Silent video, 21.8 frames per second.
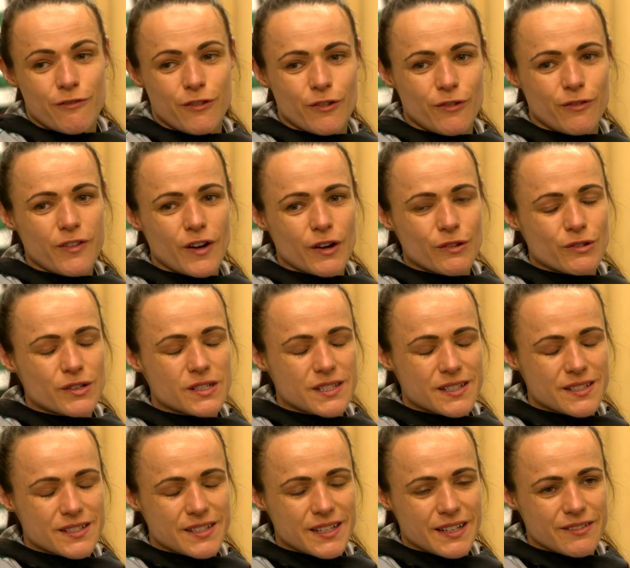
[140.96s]
full focus
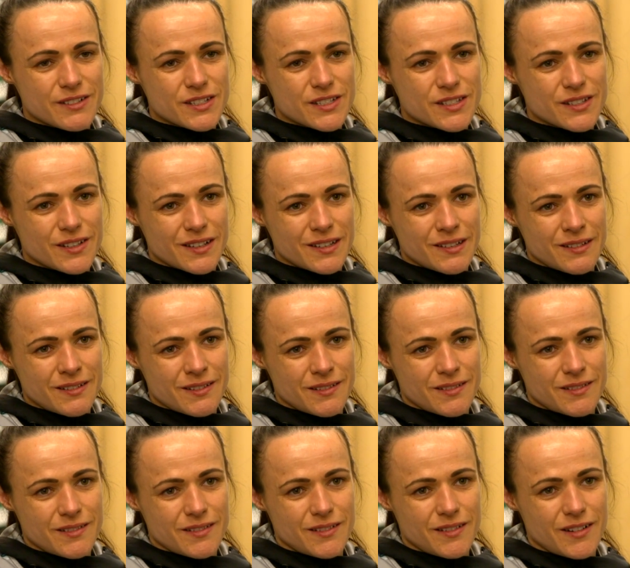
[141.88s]
this year is on
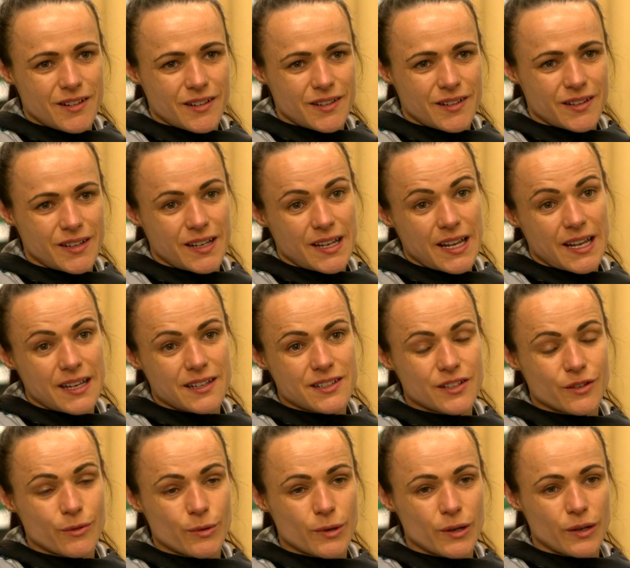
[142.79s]
getting
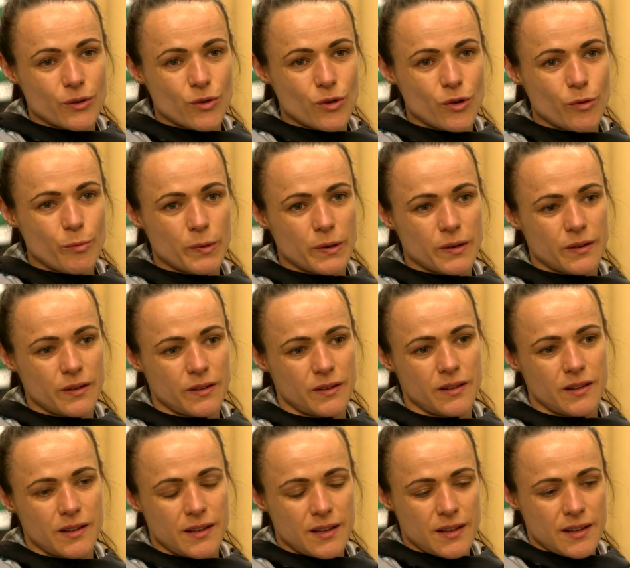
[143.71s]
to the World Cup
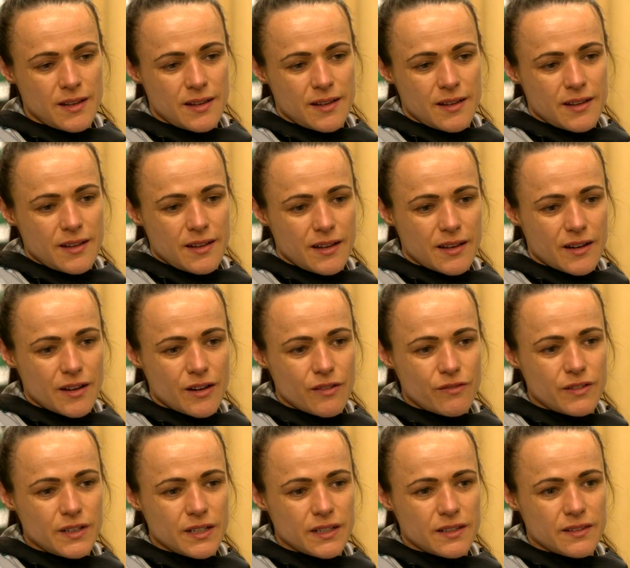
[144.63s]
and
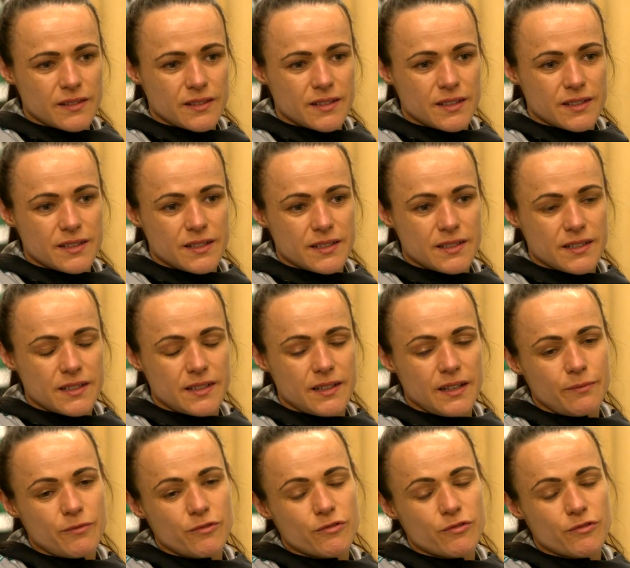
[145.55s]
hopefully the team